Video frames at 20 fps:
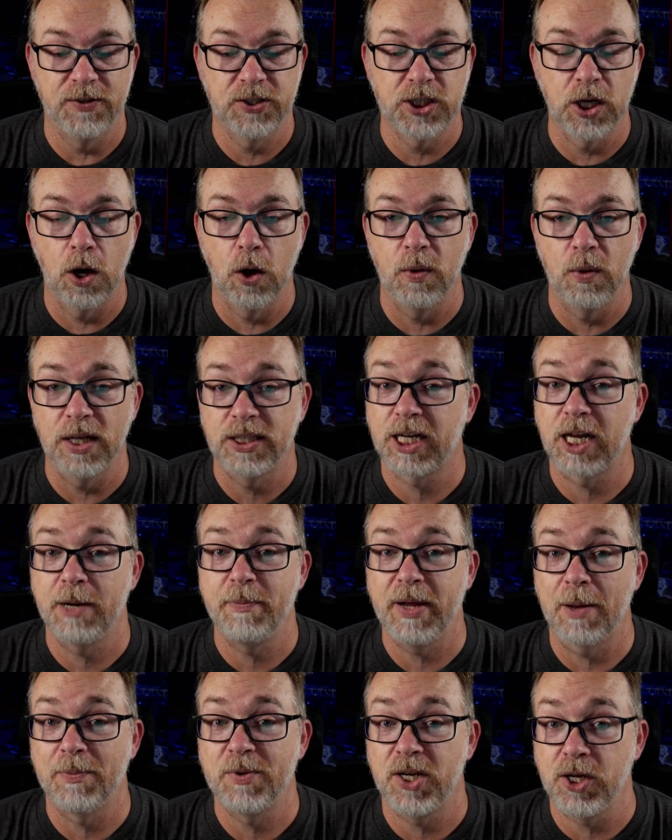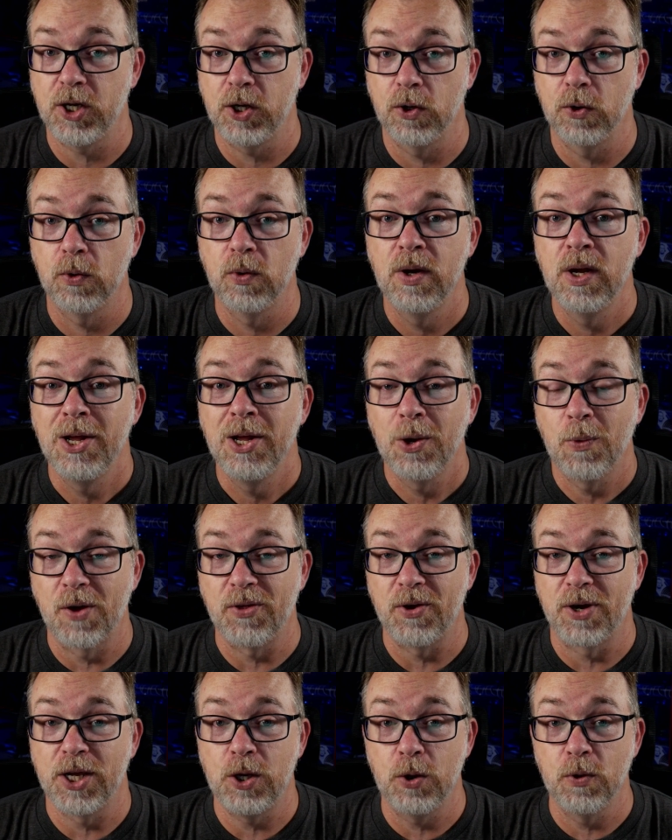So it's gonna be up to you
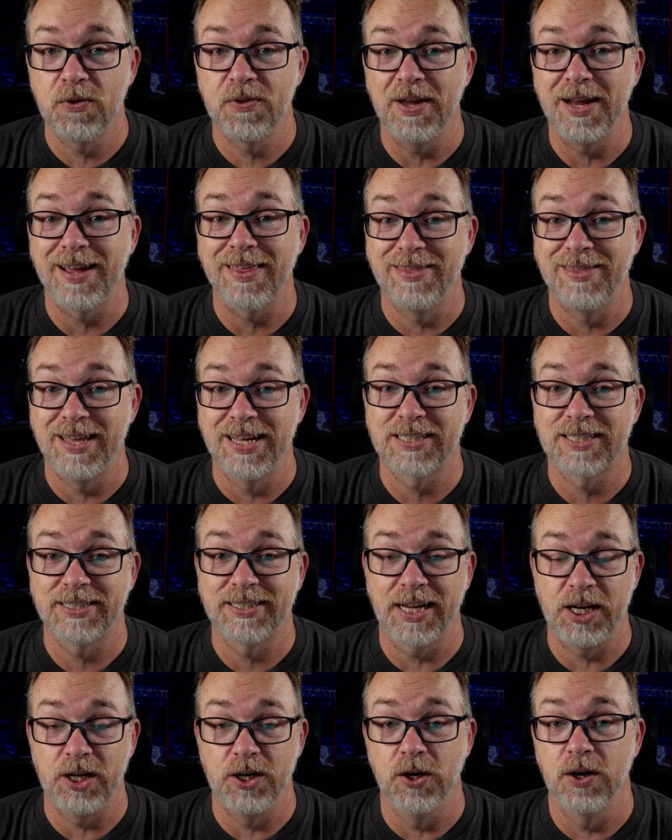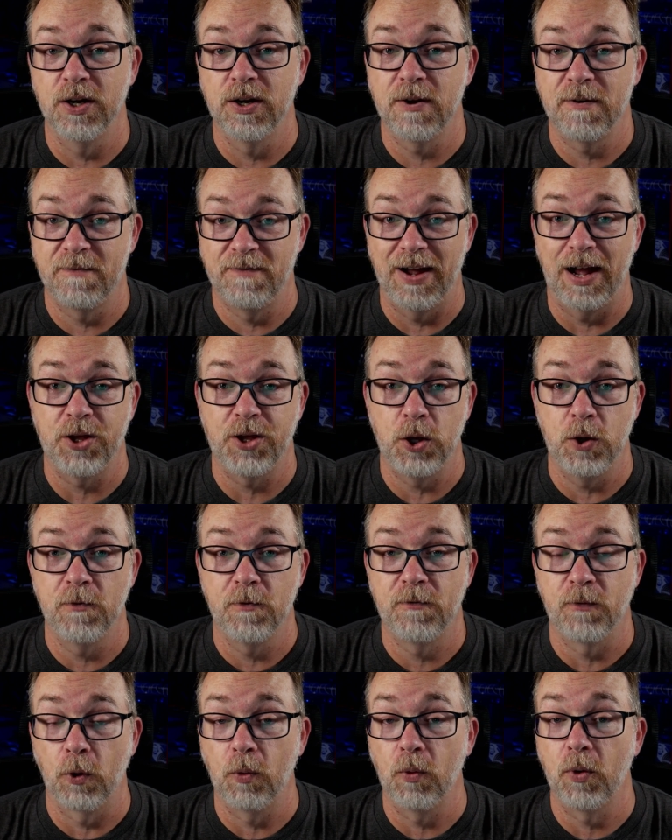whether you think this is a good value
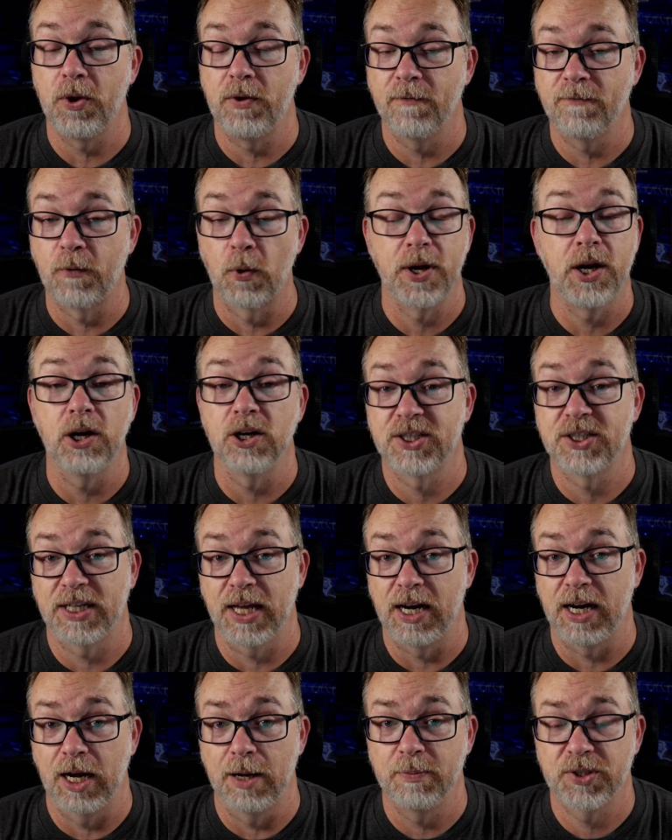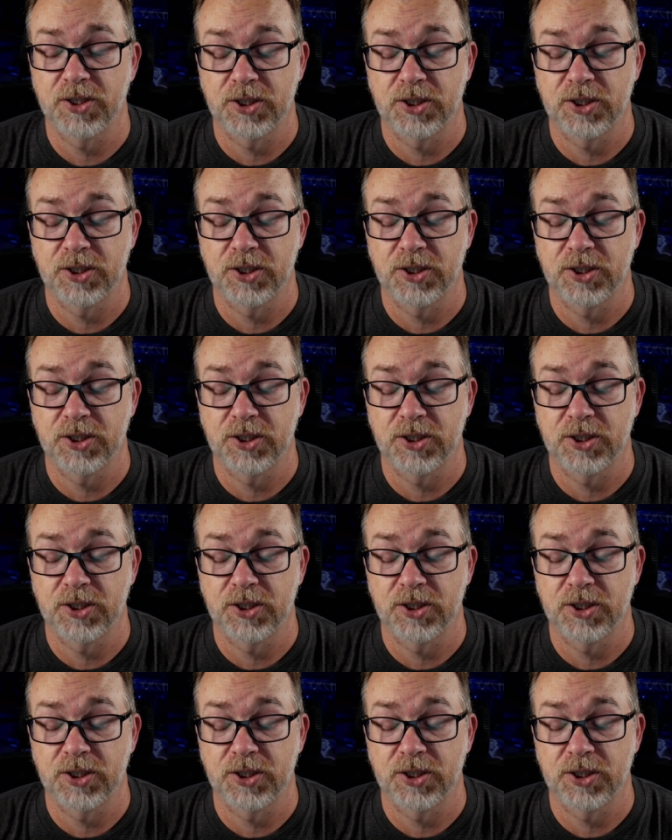for your setup.